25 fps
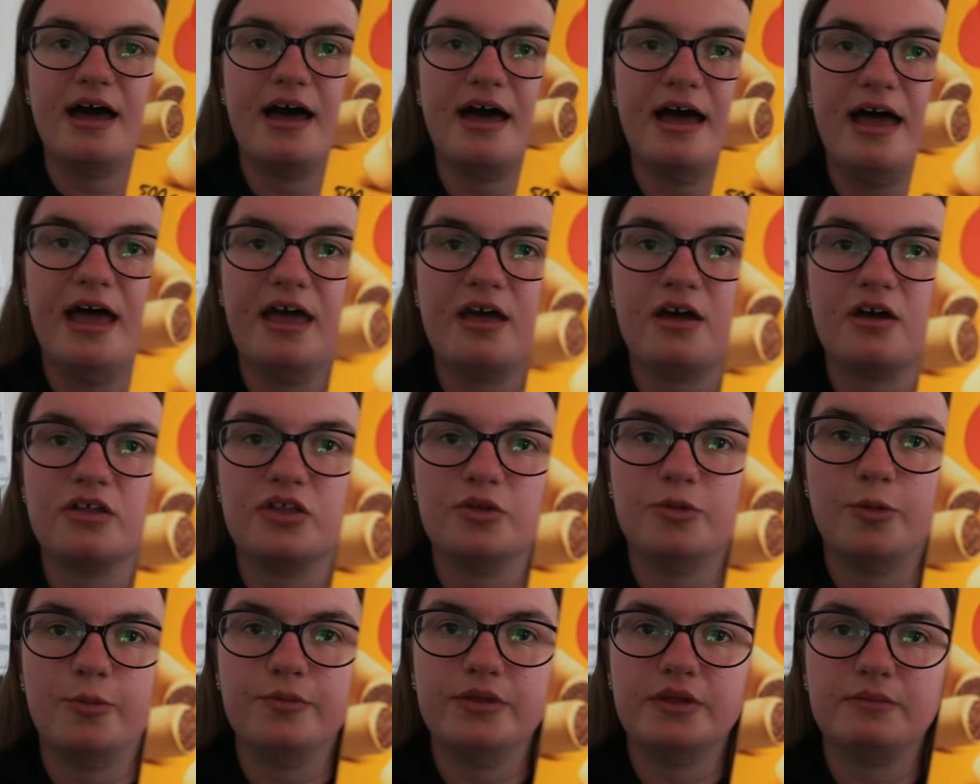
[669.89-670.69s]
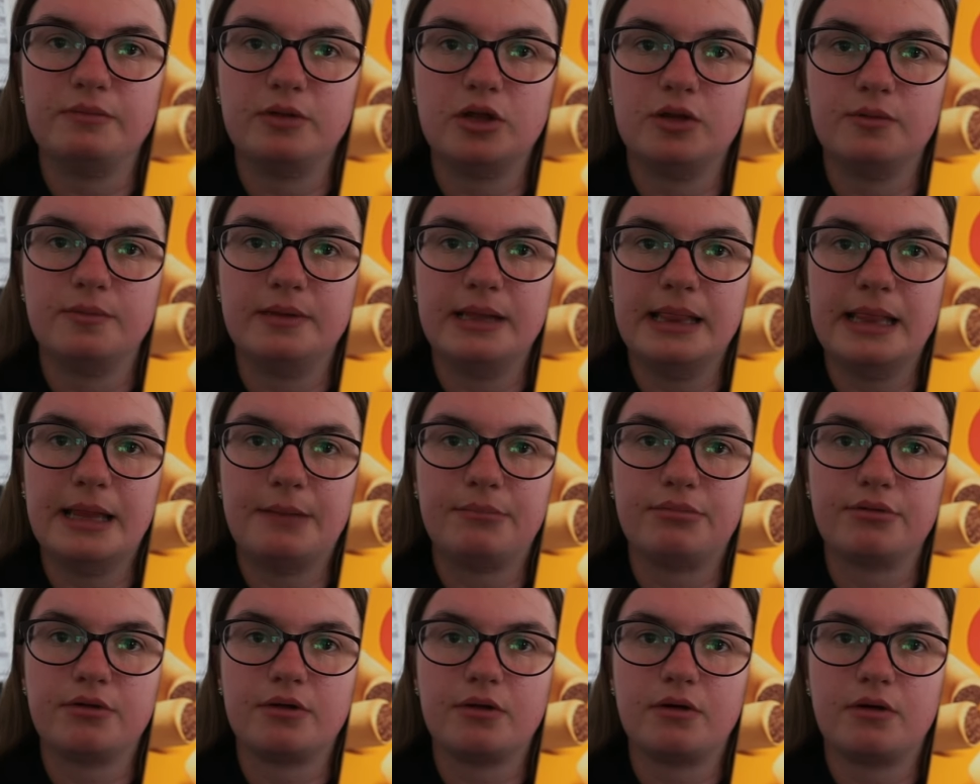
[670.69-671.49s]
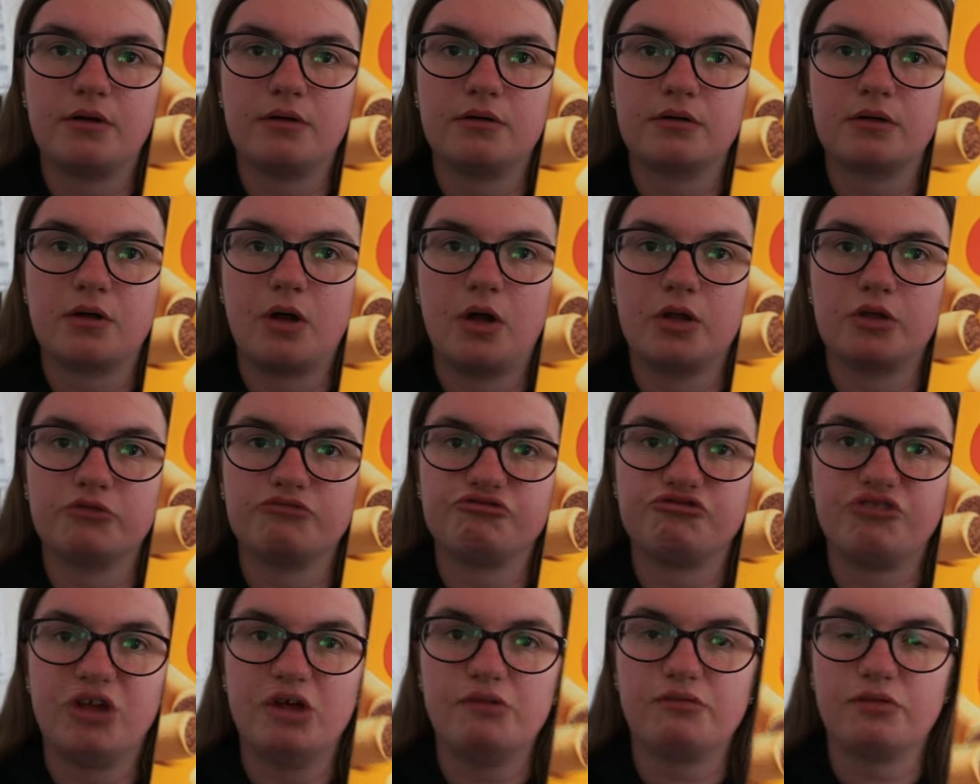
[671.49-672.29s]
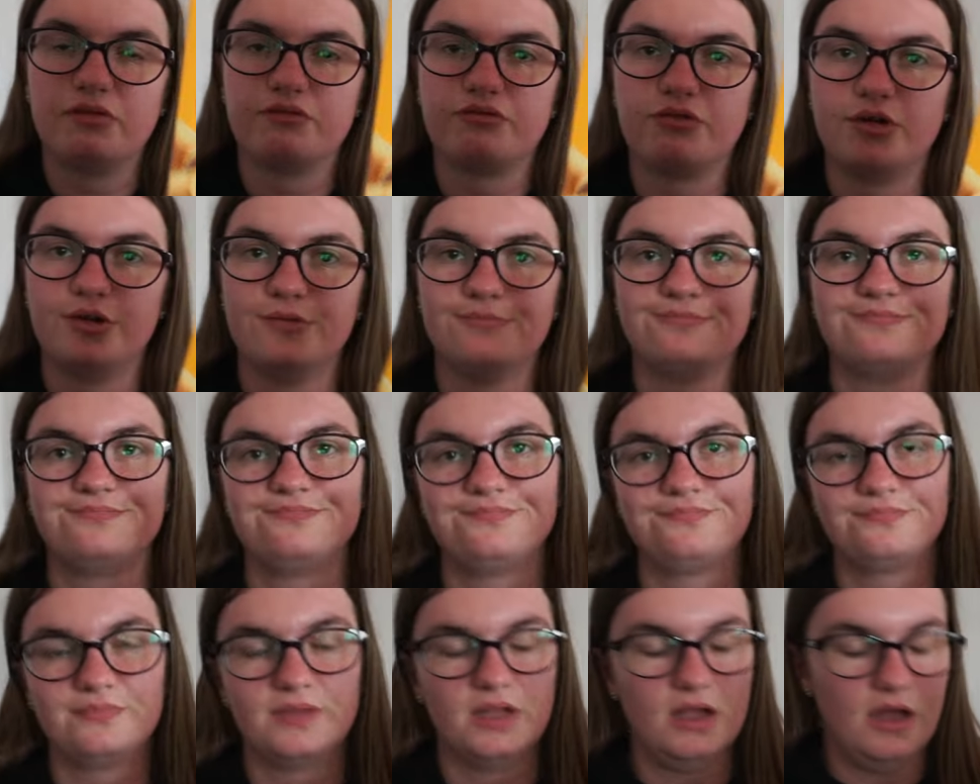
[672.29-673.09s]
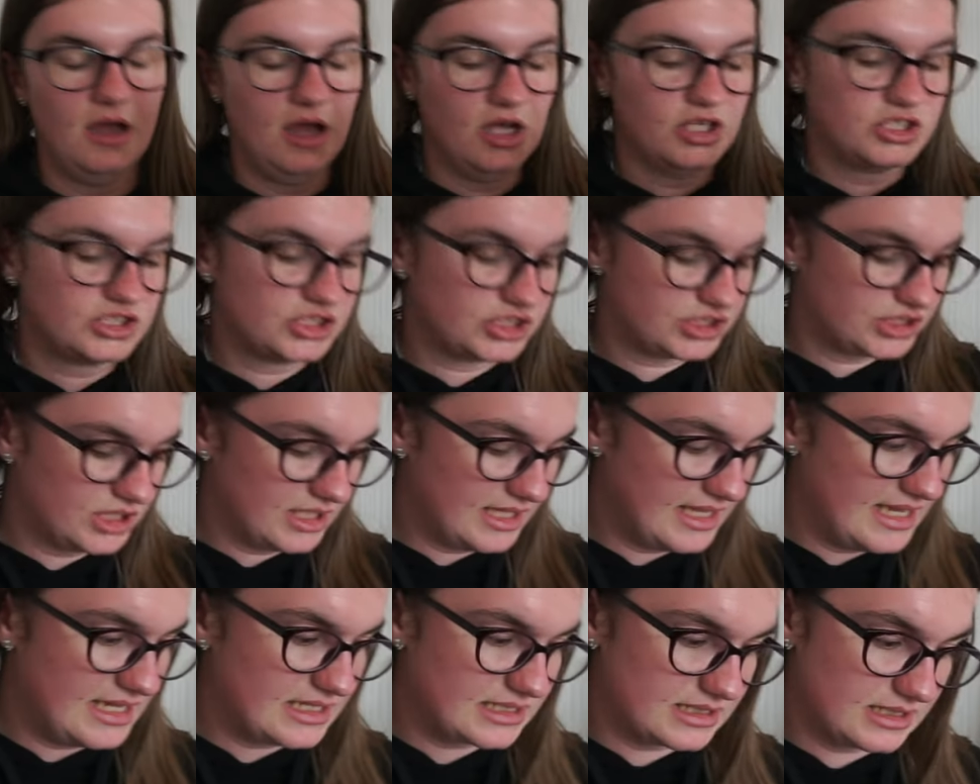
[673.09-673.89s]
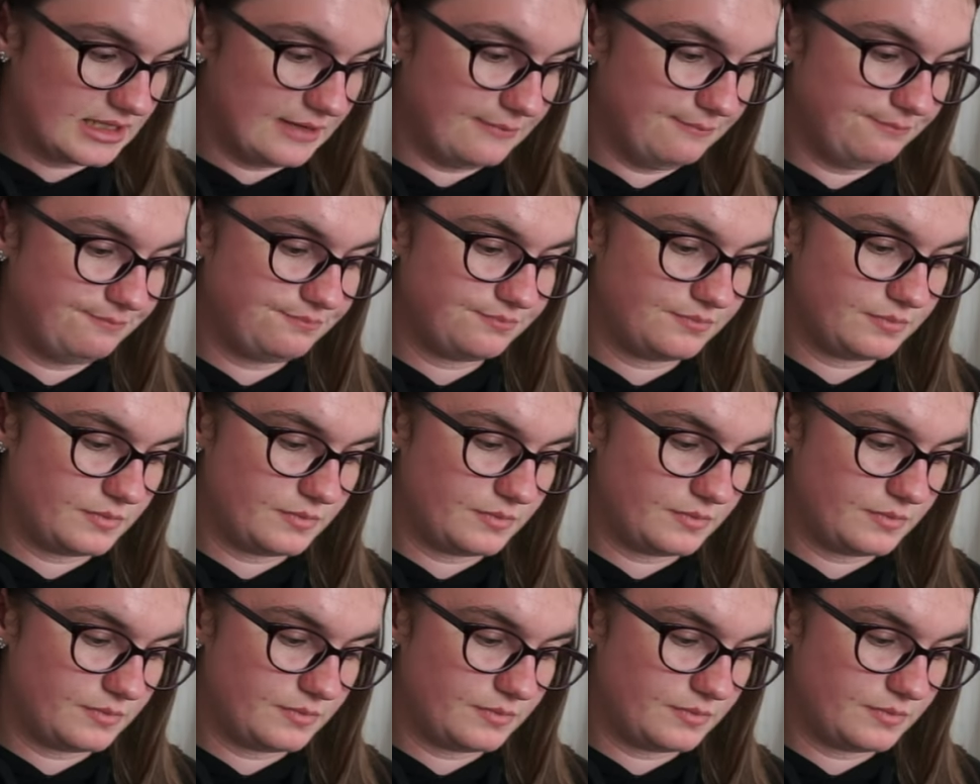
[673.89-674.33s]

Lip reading: I got the one with the blubbing Labrador golden retriever on the front. She still eats them,